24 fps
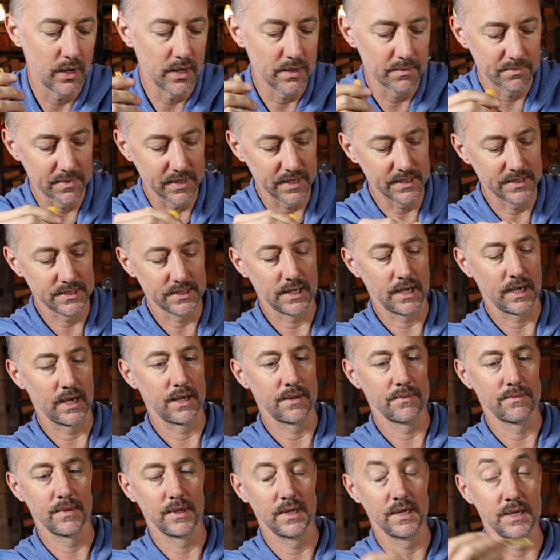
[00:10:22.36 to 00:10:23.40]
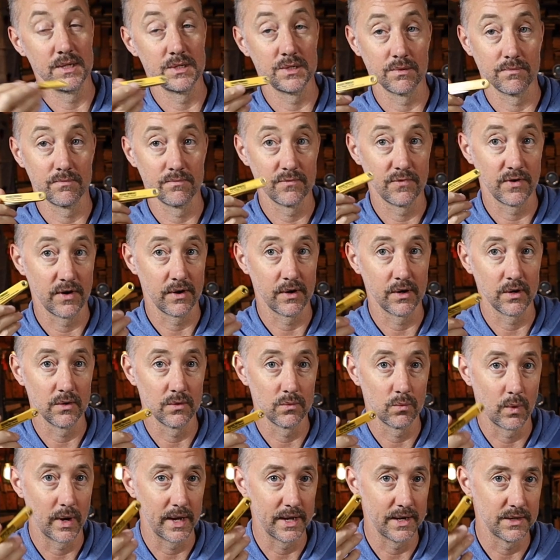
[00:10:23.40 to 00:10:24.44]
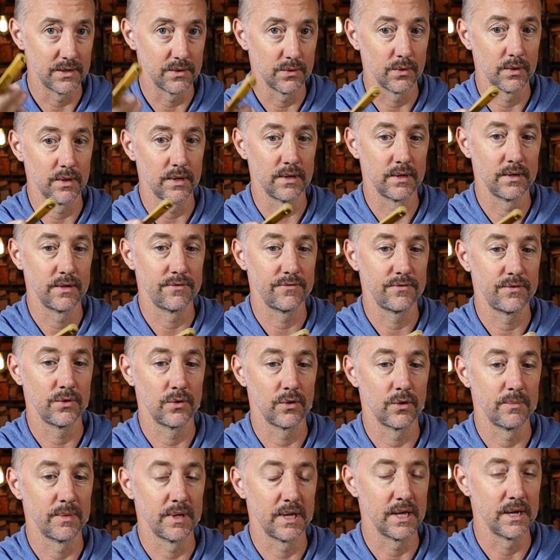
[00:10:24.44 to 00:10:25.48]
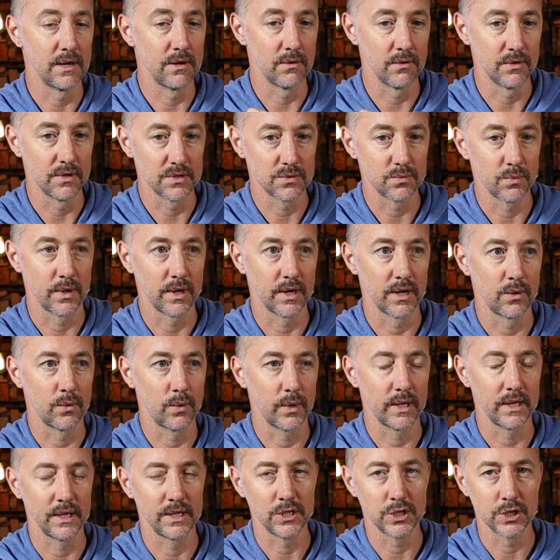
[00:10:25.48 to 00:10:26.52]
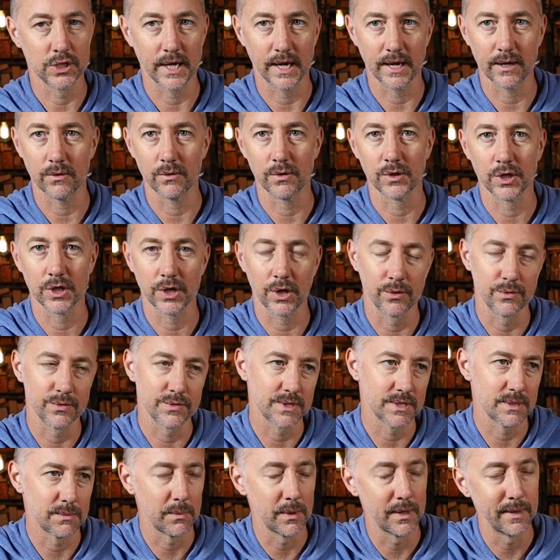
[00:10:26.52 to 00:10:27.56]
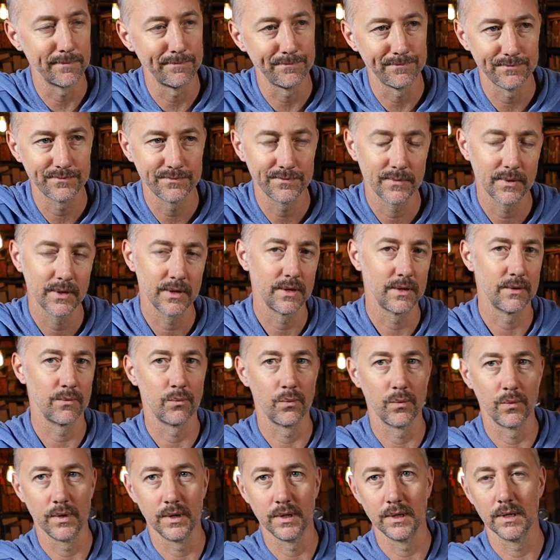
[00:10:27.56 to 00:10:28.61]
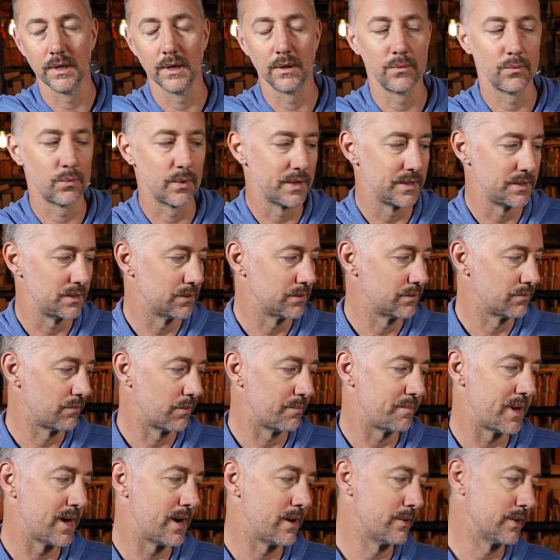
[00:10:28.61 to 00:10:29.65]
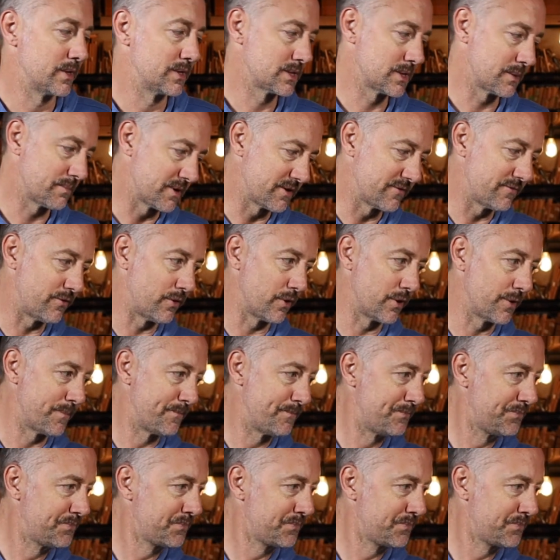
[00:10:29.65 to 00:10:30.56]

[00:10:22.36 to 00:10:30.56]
it, but it is a very good way to do it if you're a beginner or just want to quickly check or show someone, when you're repairing something for them.